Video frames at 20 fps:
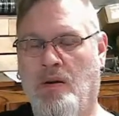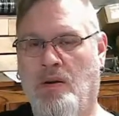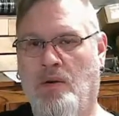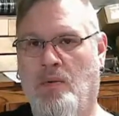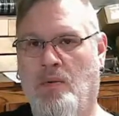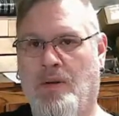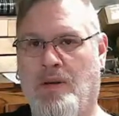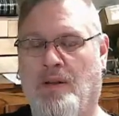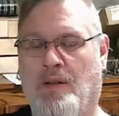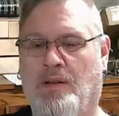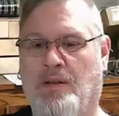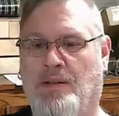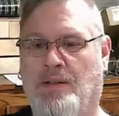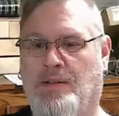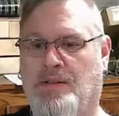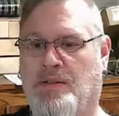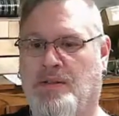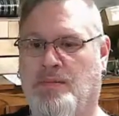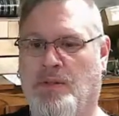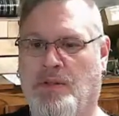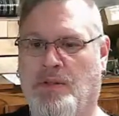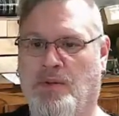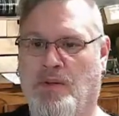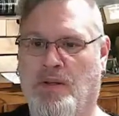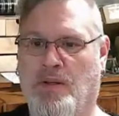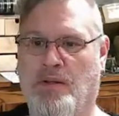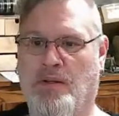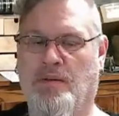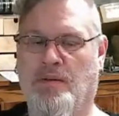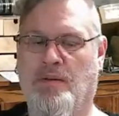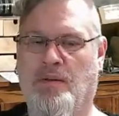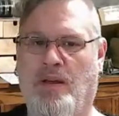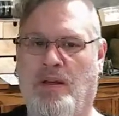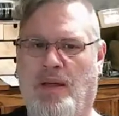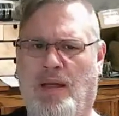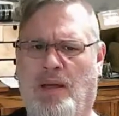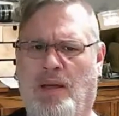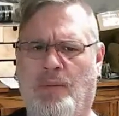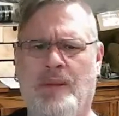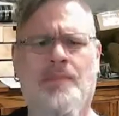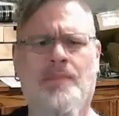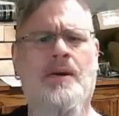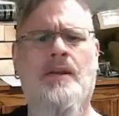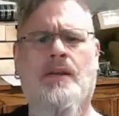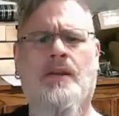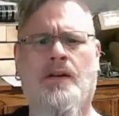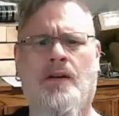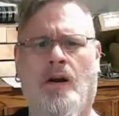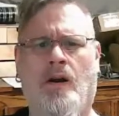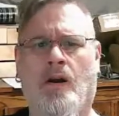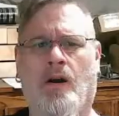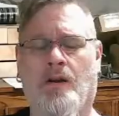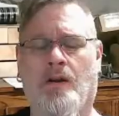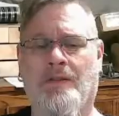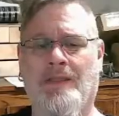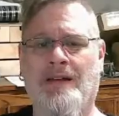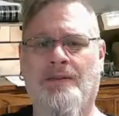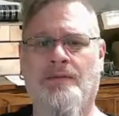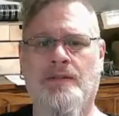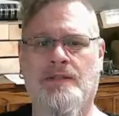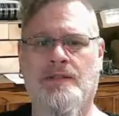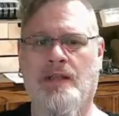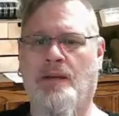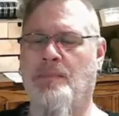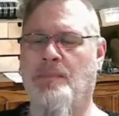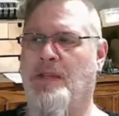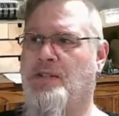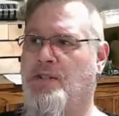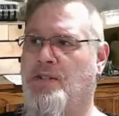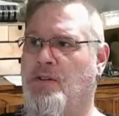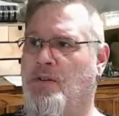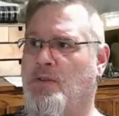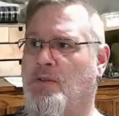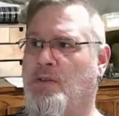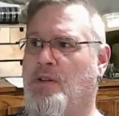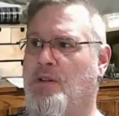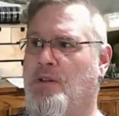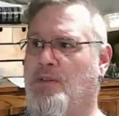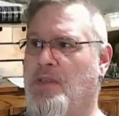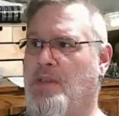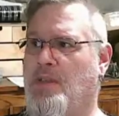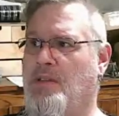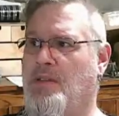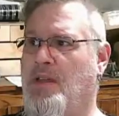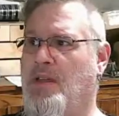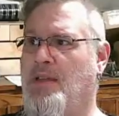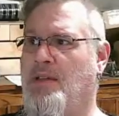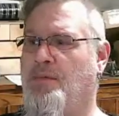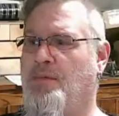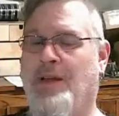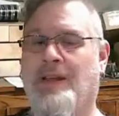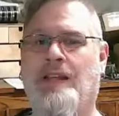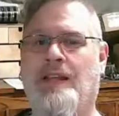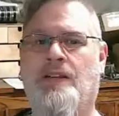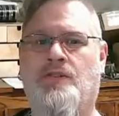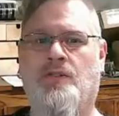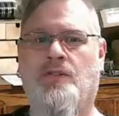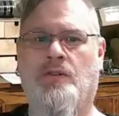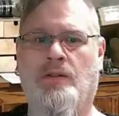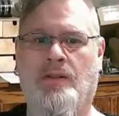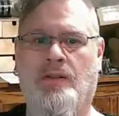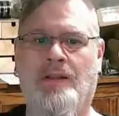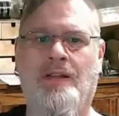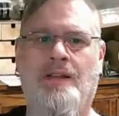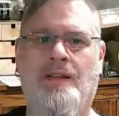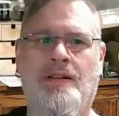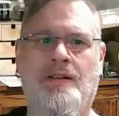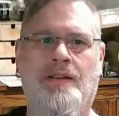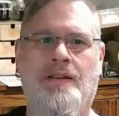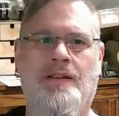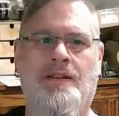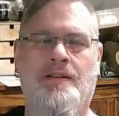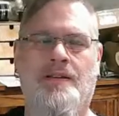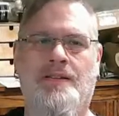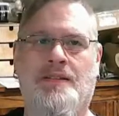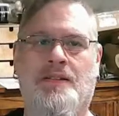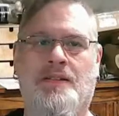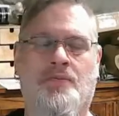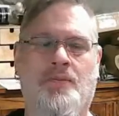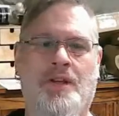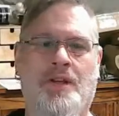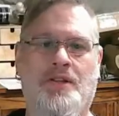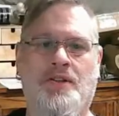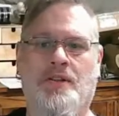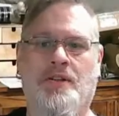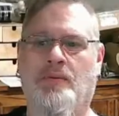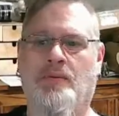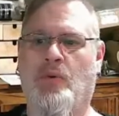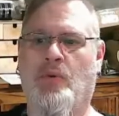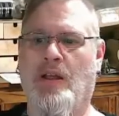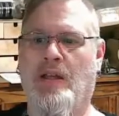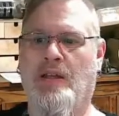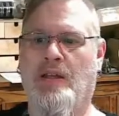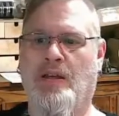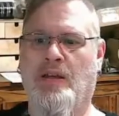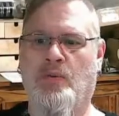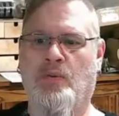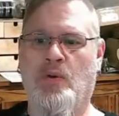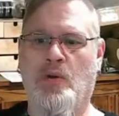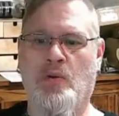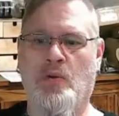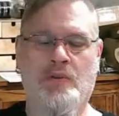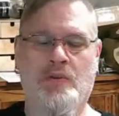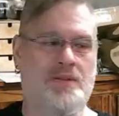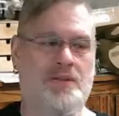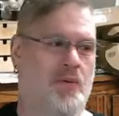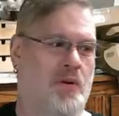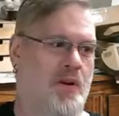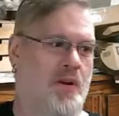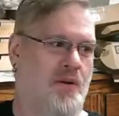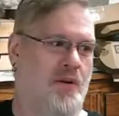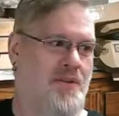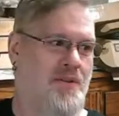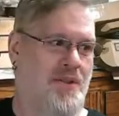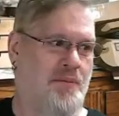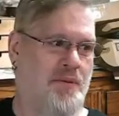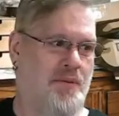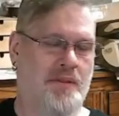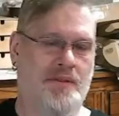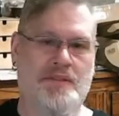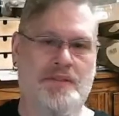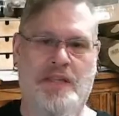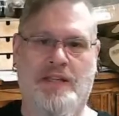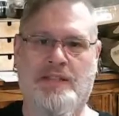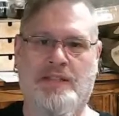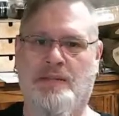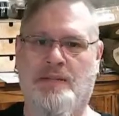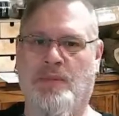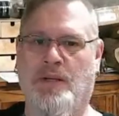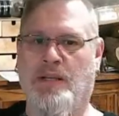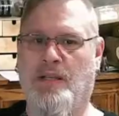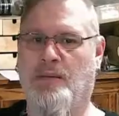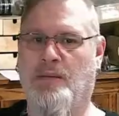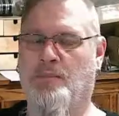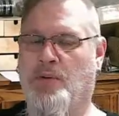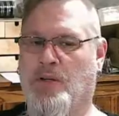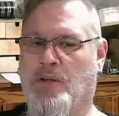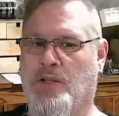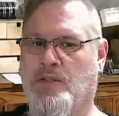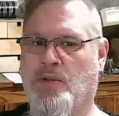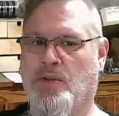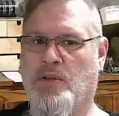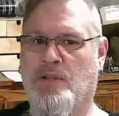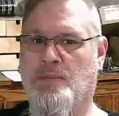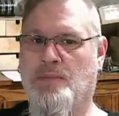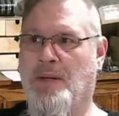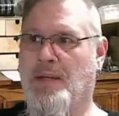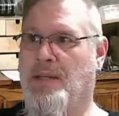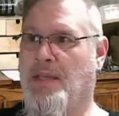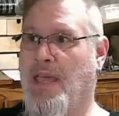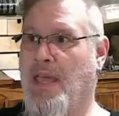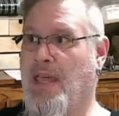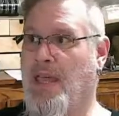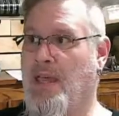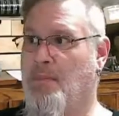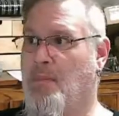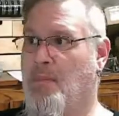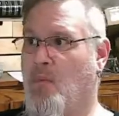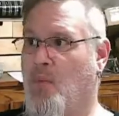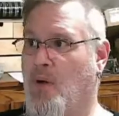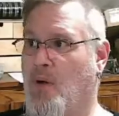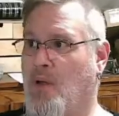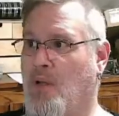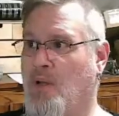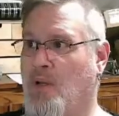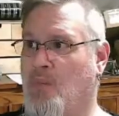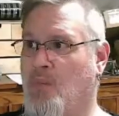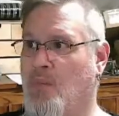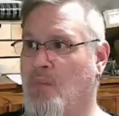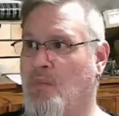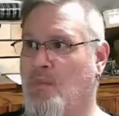What else has been going on? We bought a car. I mentioned earlier that a financial situation arose where I was able to take some money and put it towards my game. Well,